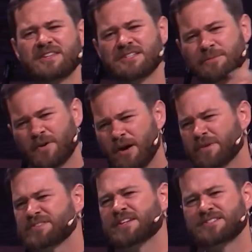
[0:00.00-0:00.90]
this, he
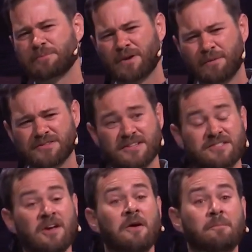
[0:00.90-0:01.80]
promised this, he promised
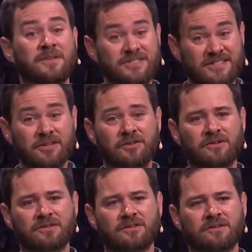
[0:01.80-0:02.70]
this, but still.
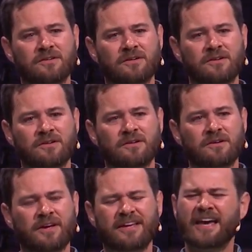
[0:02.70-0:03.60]

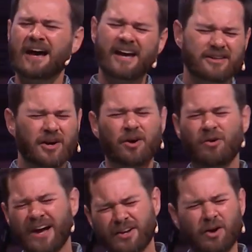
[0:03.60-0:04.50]
Yeah, I know,
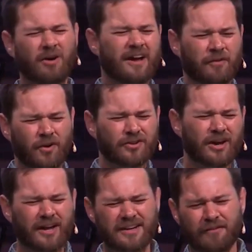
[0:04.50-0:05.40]
I've heard
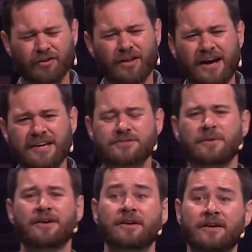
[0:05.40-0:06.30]
God never lies,
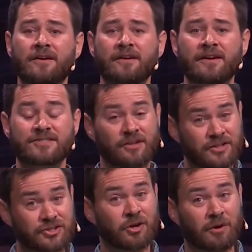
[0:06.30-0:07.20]
but is he
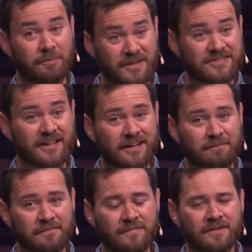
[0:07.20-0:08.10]
gonna show up this
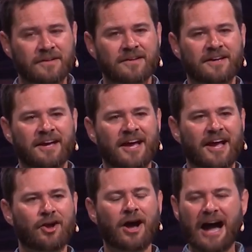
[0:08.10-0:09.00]
time?
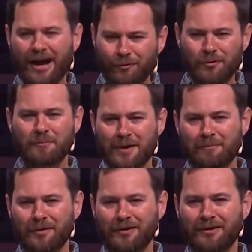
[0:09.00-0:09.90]
You know, I
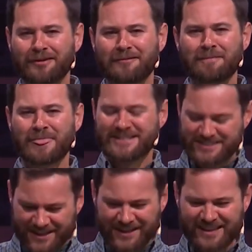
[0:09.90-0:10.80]
remember
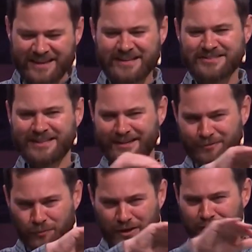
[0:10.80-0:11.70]
sitting in that seat,
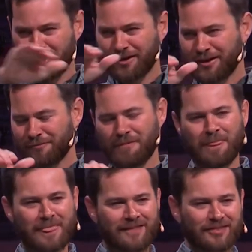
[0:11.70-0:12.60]
and when
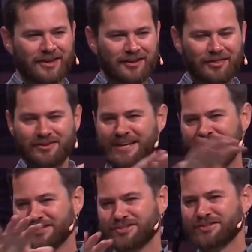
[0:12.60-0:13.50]
the
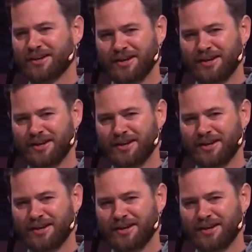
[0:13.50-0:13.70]
dance,